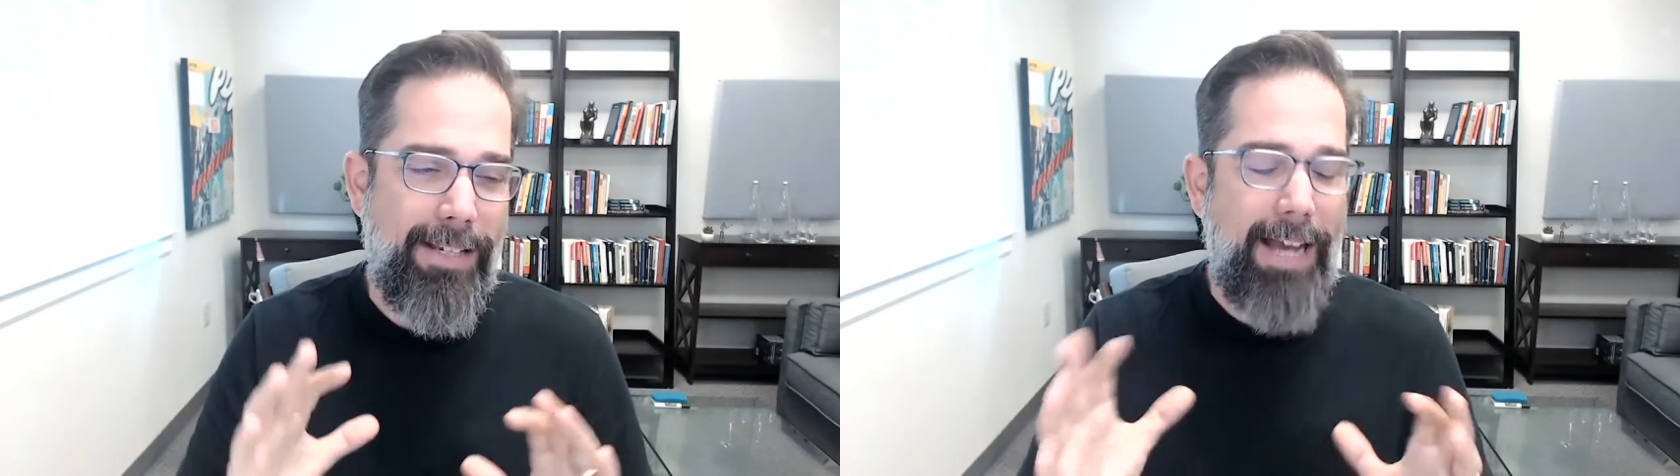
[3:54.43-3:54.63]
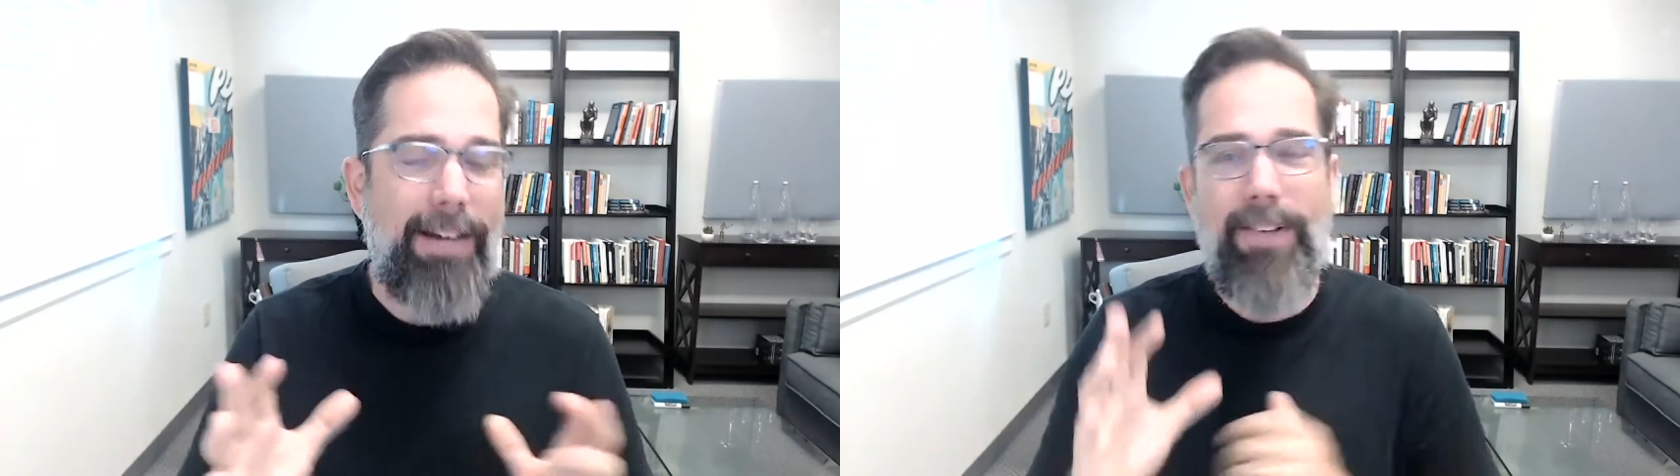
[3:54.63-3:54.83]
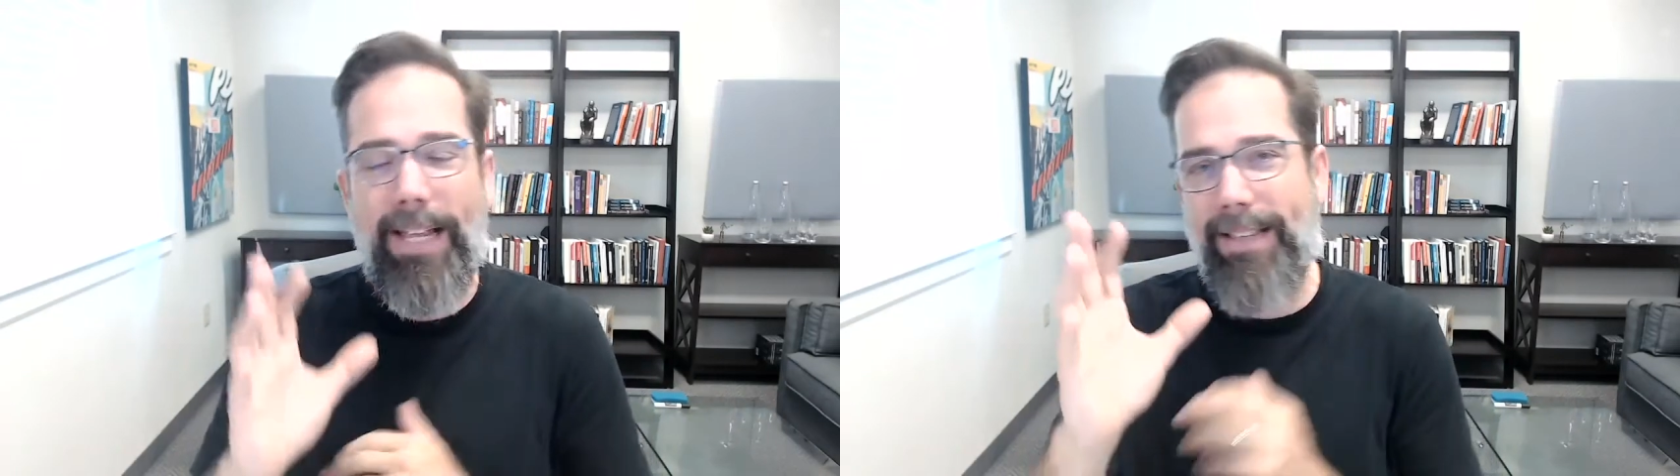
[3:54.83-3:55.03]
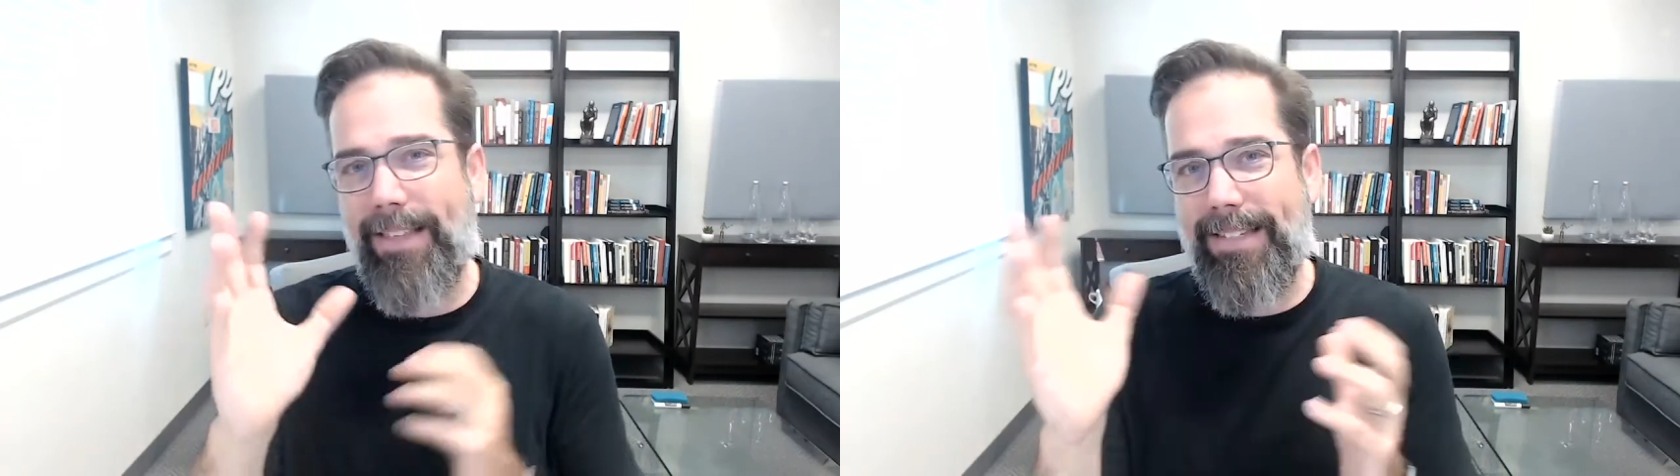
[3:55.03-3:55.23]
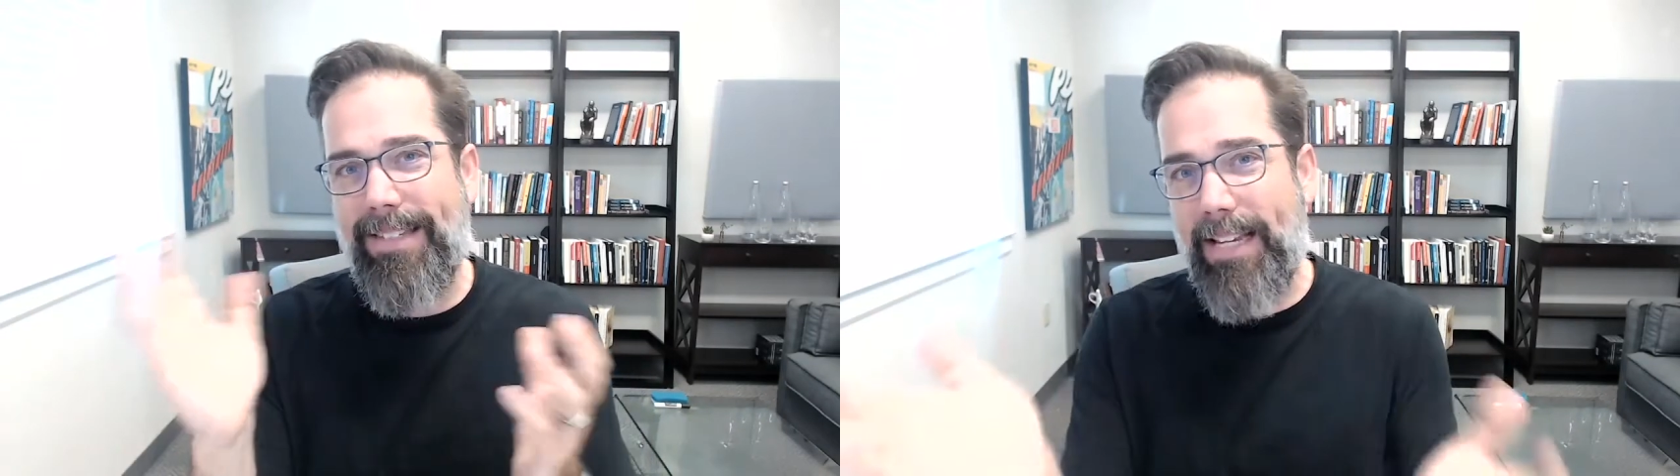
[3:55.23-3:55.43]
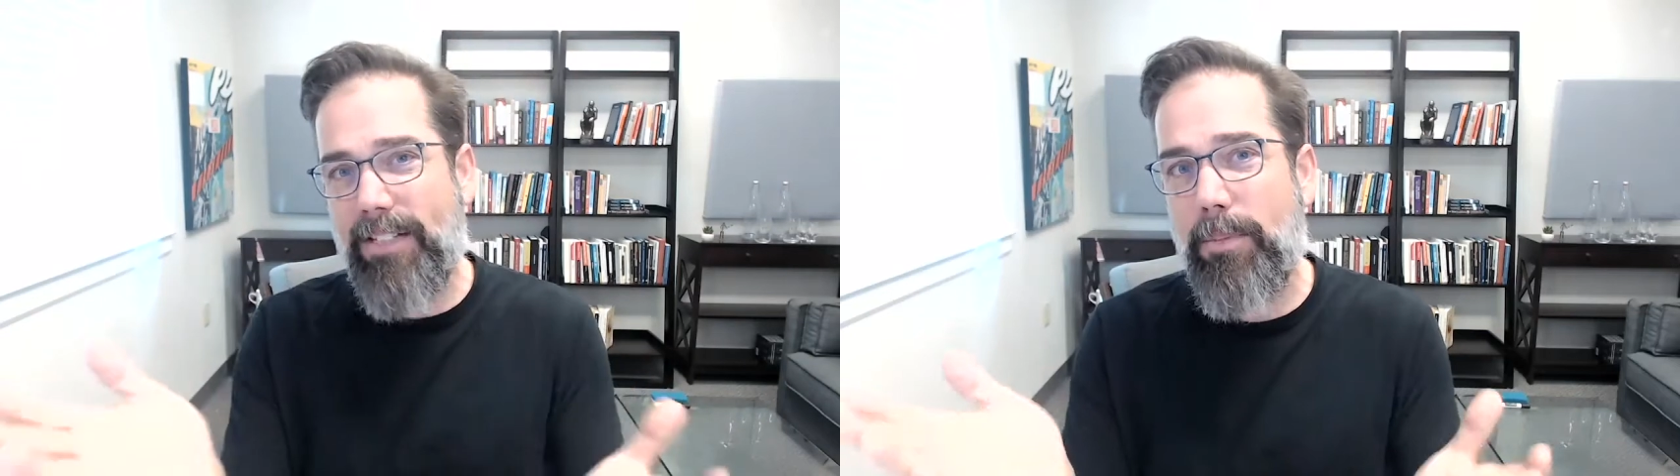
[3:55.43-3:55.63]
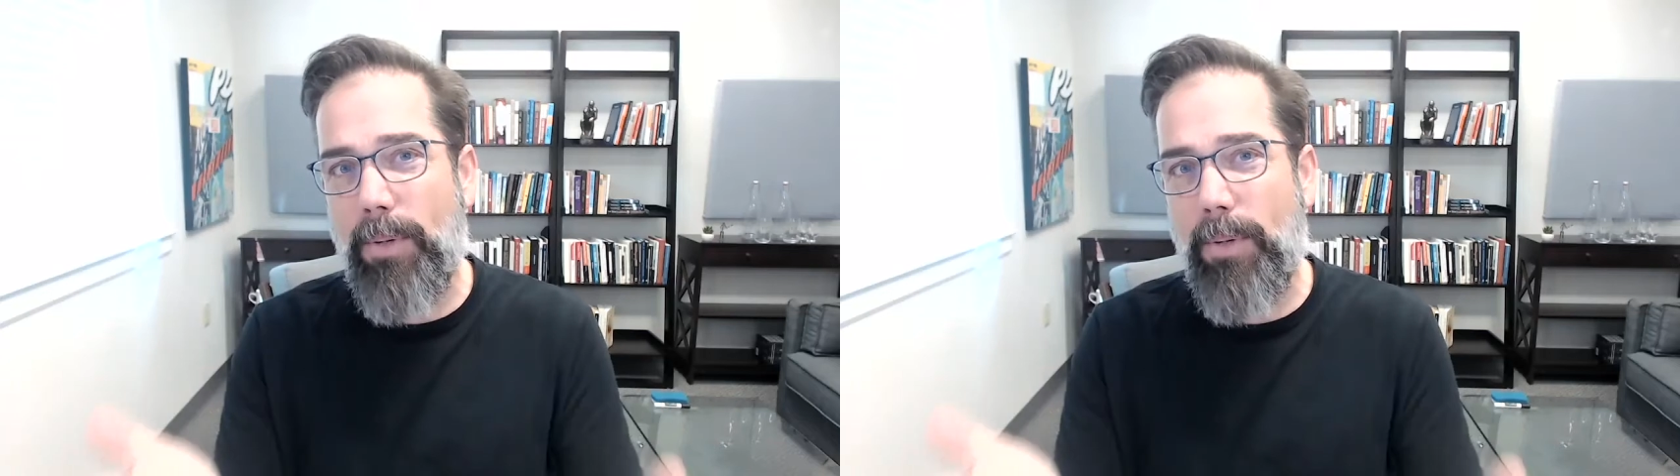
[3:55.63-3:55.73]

kind of like the sixth